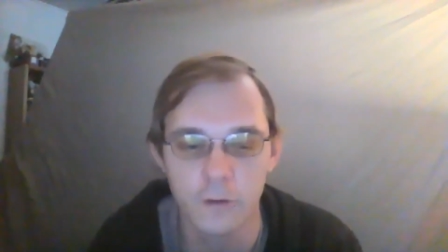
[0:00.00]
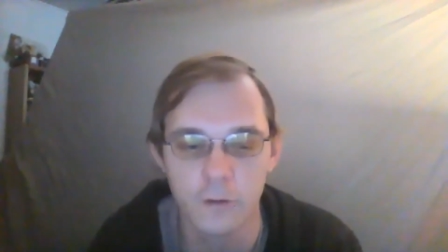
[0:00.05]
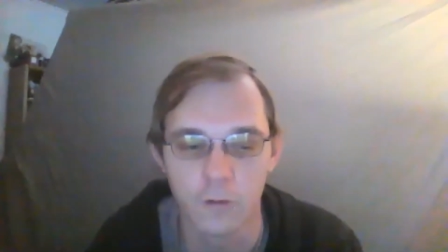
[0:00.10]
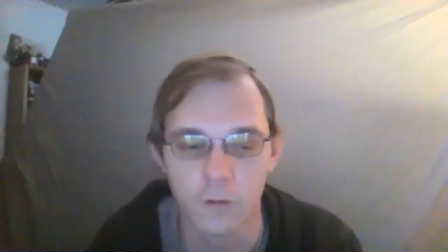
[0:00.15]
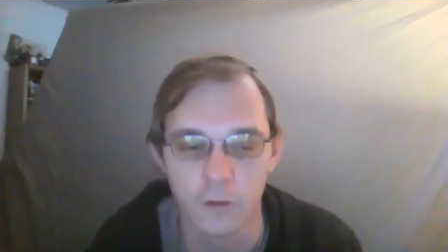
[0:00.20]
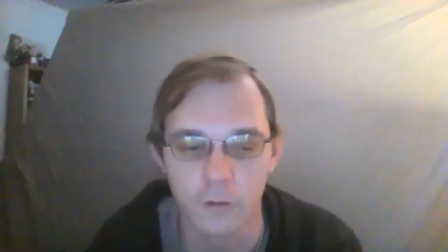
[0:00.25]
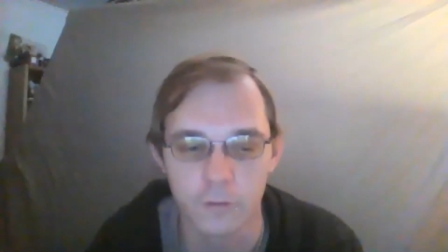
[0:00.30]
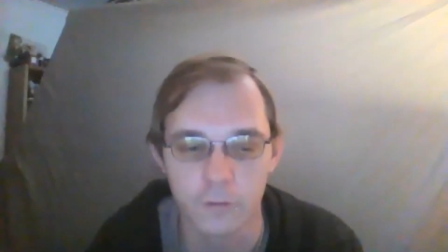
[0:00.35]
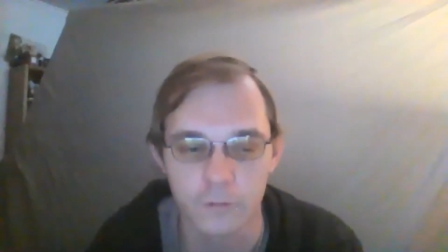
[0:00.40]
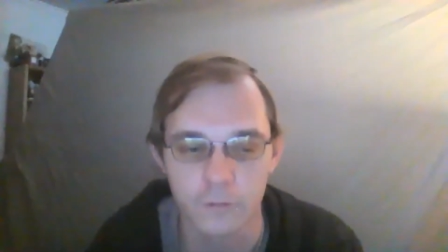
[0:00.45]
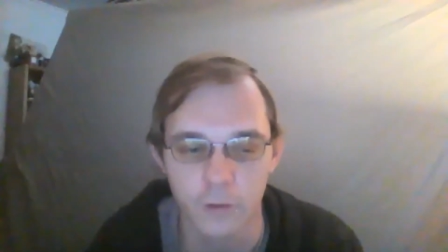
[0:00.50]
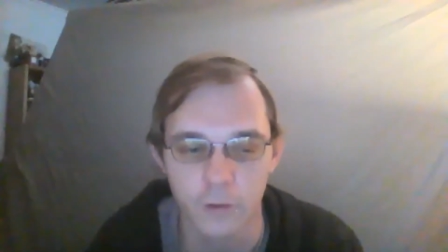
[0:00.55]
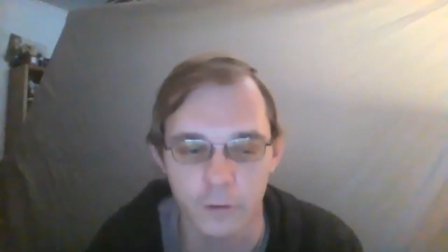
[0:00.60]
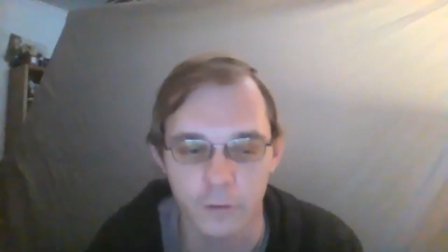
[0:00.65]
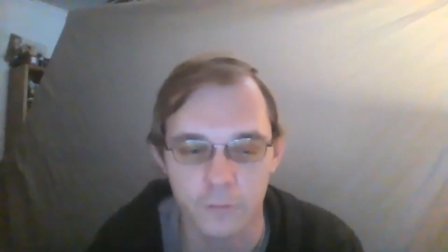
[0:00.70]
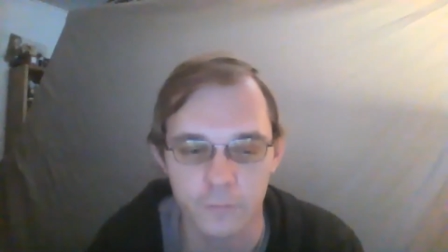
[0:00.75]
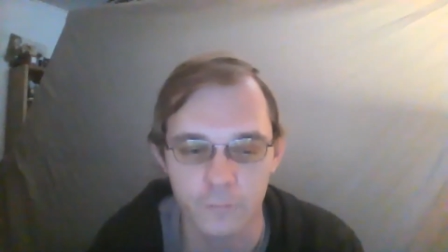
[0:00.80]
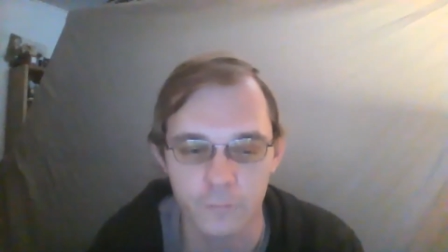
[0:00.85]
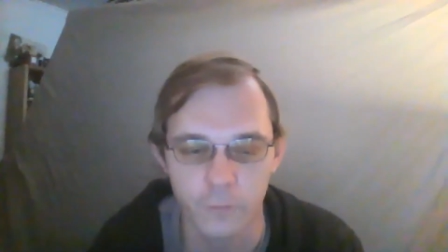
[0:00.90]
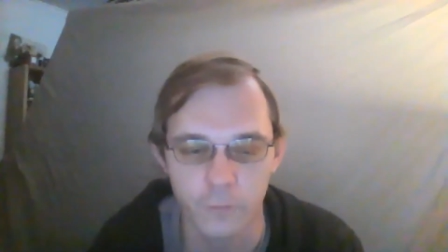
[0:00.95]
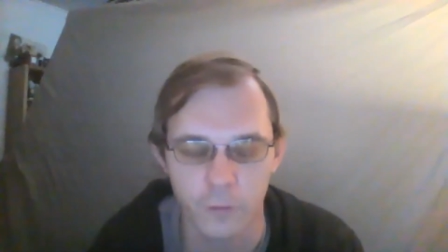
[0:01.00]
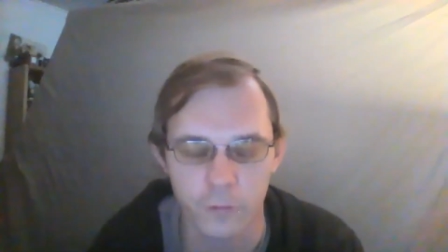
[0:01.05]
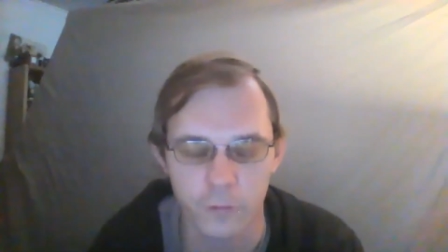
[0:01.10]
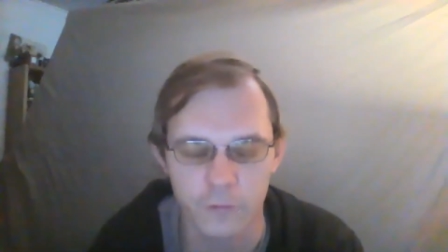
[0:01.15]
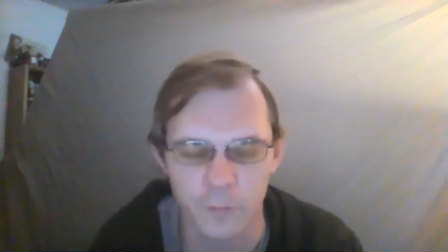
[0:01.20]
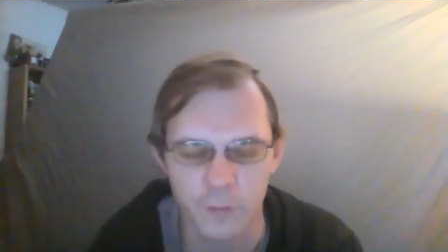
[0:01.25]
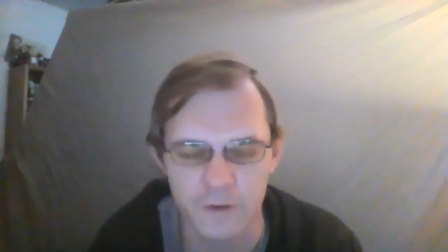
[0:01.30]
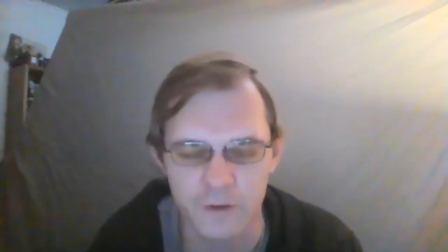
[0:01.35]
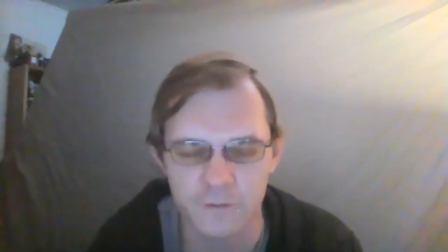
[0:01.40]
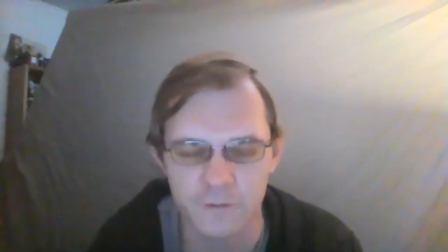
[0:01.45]
or look
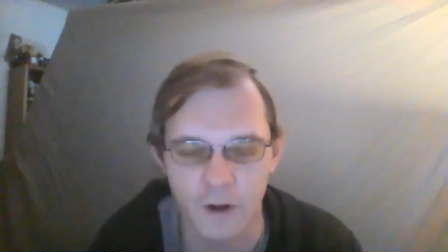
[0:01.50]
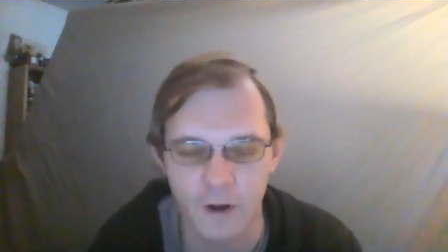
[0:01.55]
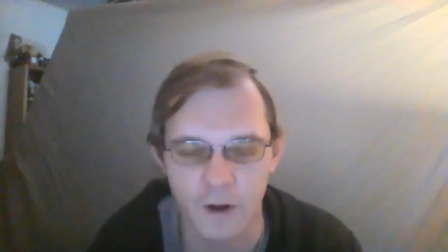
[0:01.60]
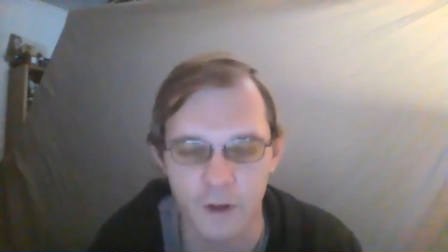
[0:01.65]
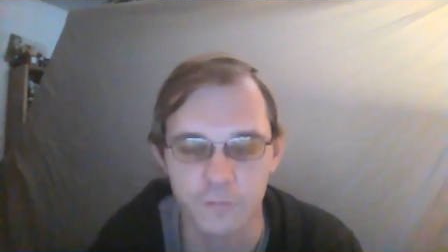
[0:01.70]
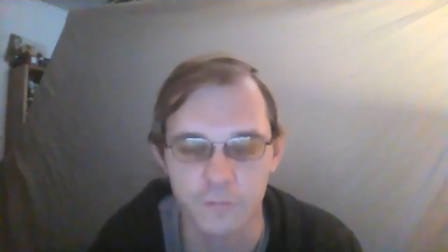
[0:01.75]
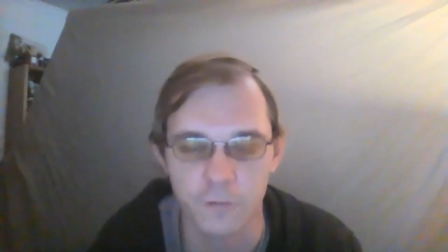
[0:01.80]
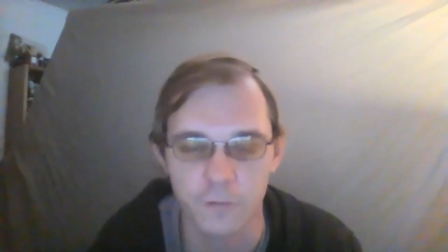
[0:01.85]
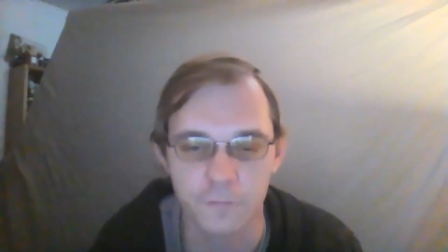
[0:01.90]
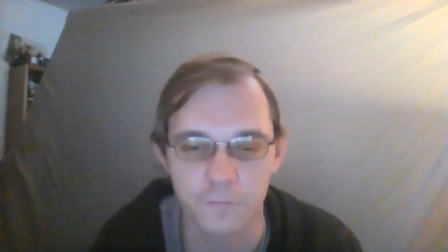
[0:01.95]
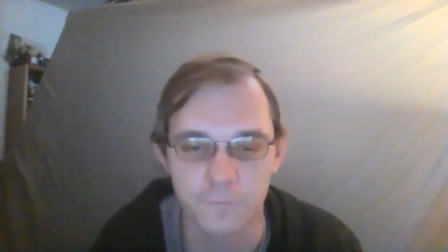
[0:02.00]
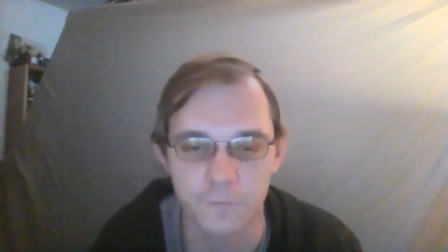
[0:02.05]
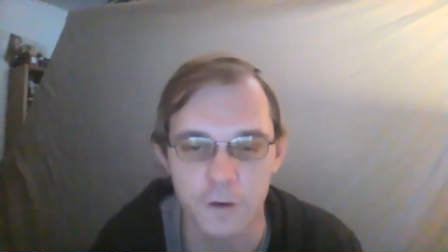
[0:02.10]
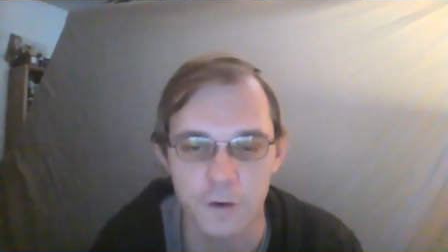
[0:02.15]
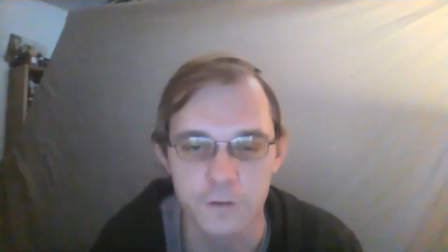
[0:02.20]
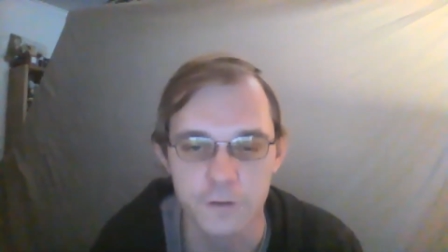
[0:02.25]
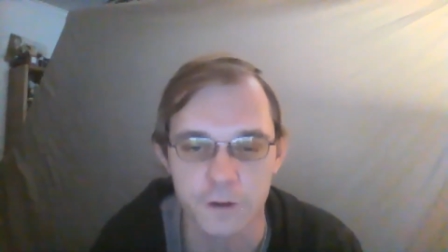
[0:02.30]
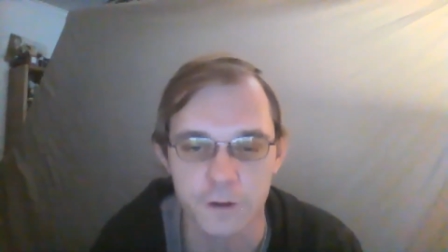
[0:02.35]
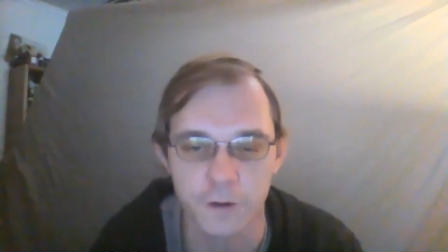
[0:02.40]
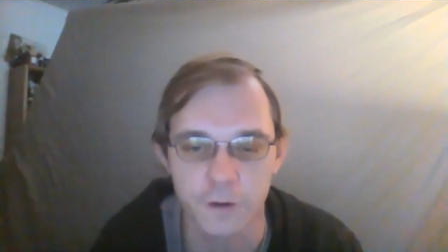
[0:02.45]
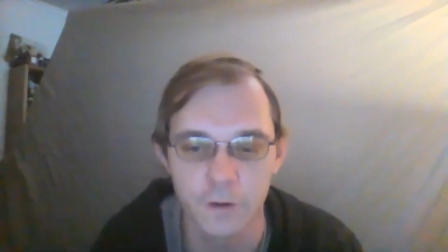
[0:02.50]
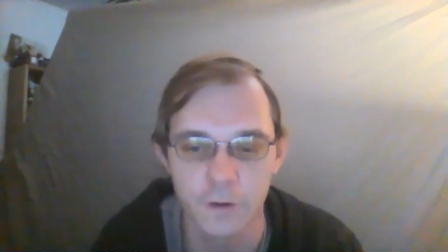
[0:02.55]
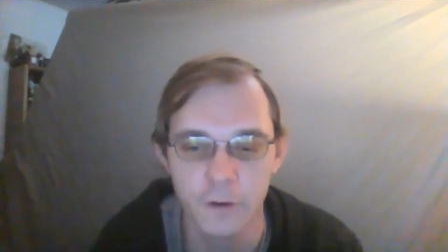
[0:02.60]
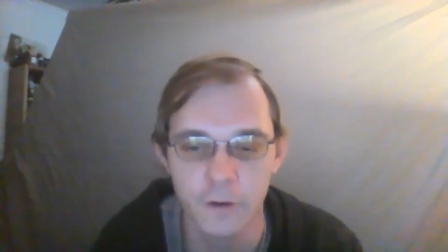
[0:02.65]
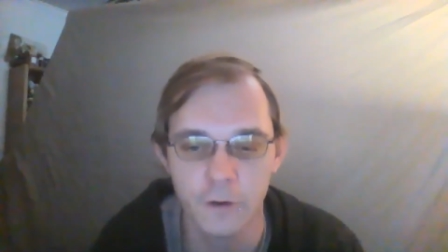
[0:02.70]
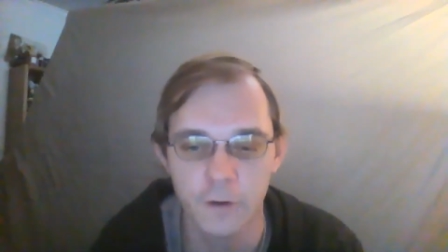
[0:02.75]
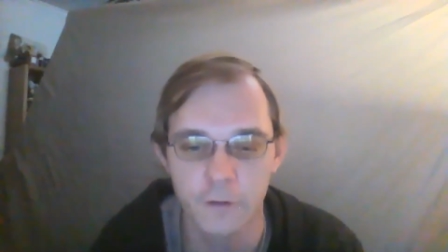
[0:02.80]
to be set up for the future.